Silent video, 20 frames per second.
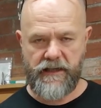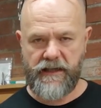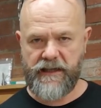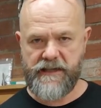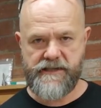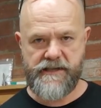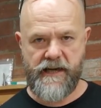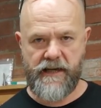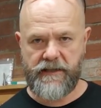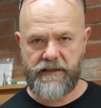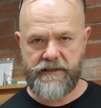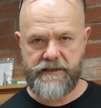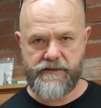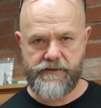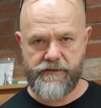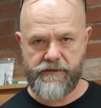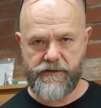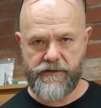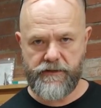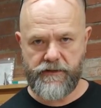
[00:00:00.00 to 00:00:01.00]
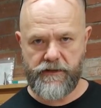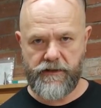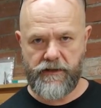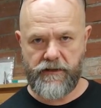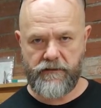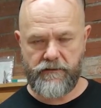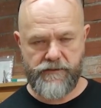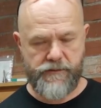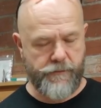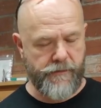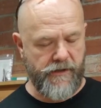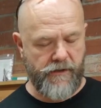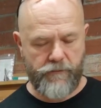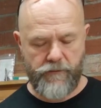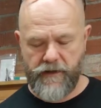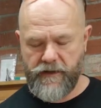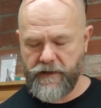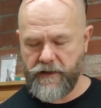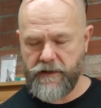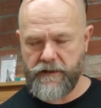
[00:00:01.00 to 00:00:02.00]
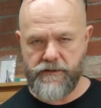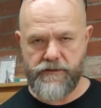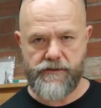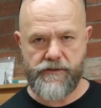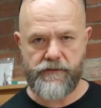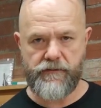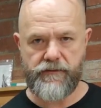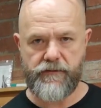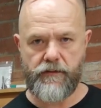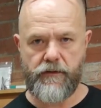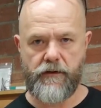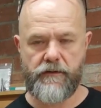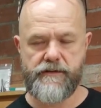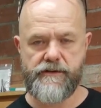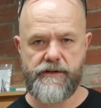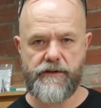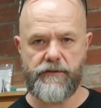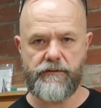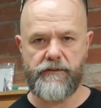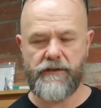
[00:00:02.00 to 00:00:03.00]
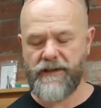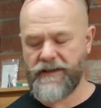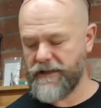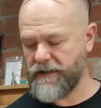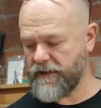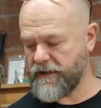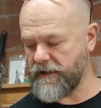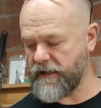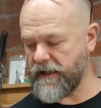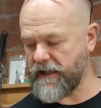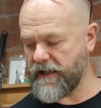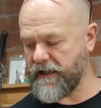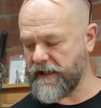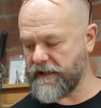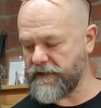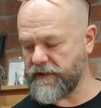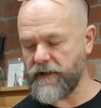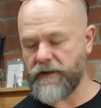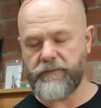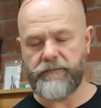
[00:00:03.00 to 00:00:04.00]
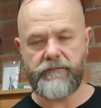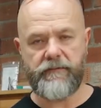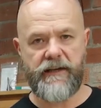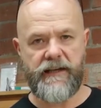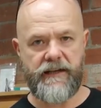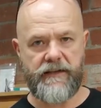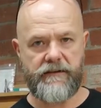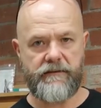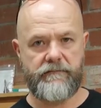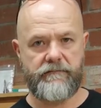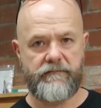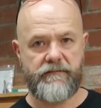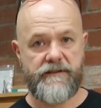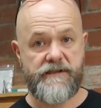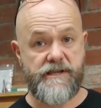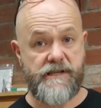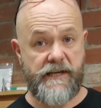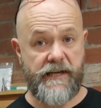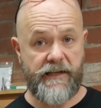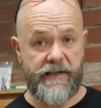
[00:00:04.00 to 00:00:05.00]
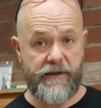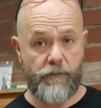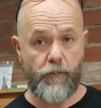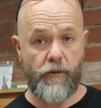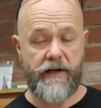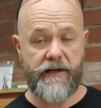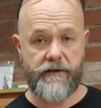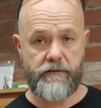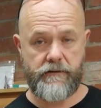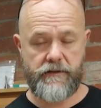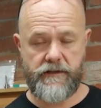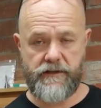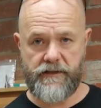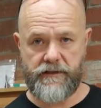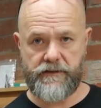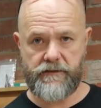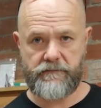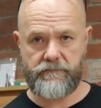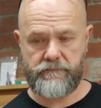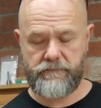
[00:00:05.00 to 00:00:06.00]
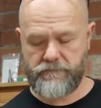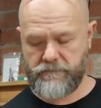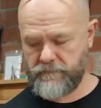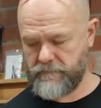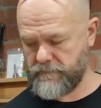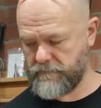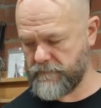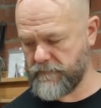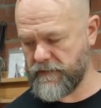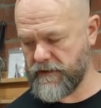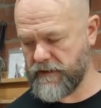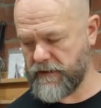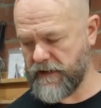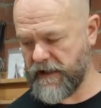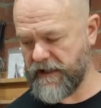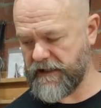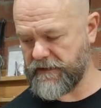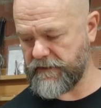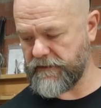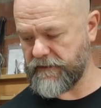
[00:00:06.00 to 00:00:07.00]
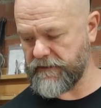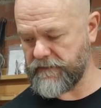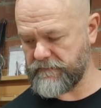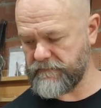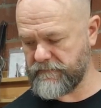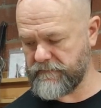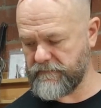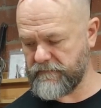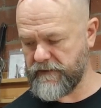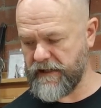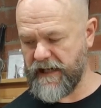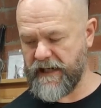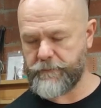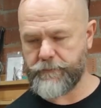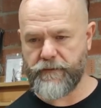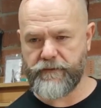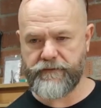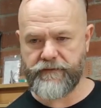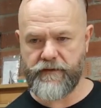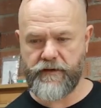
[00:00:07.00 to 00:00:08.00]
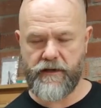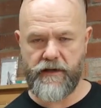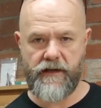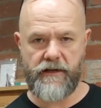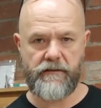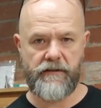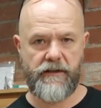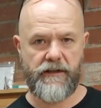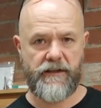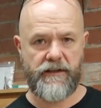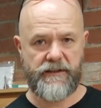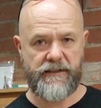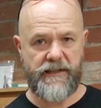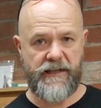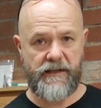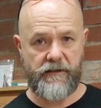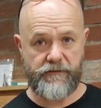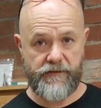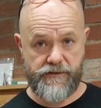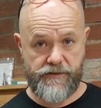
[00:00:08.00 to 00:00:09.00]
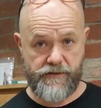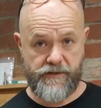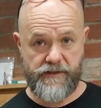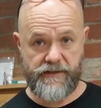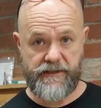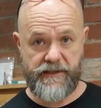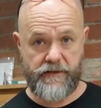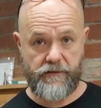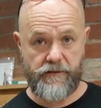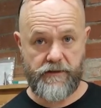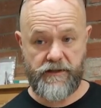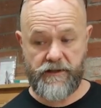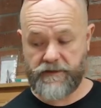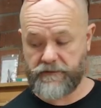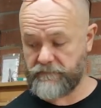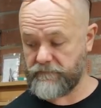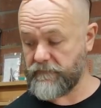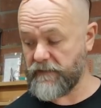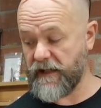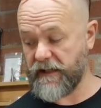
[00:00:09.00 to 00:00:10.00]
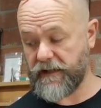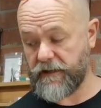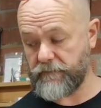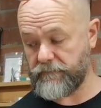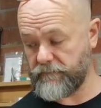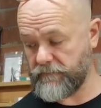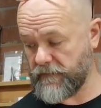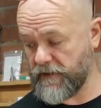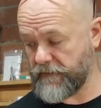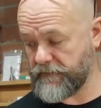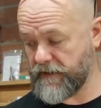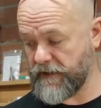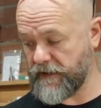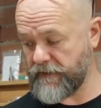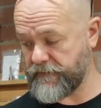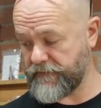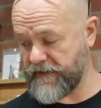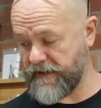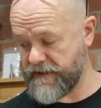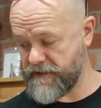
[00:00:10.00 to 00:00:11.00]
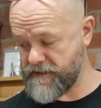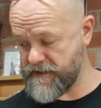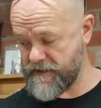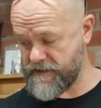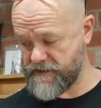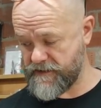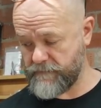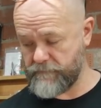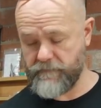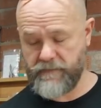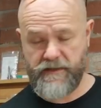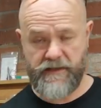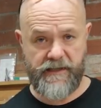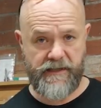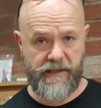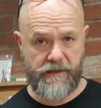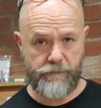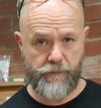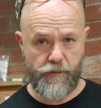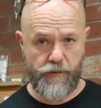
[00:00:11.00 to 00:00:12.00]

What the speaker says: exactly true. There's a bit of run out and so forth. So you can end up getting slightly wider cut. And I prefer to have a sort of neater cut. I've got a fence system that I can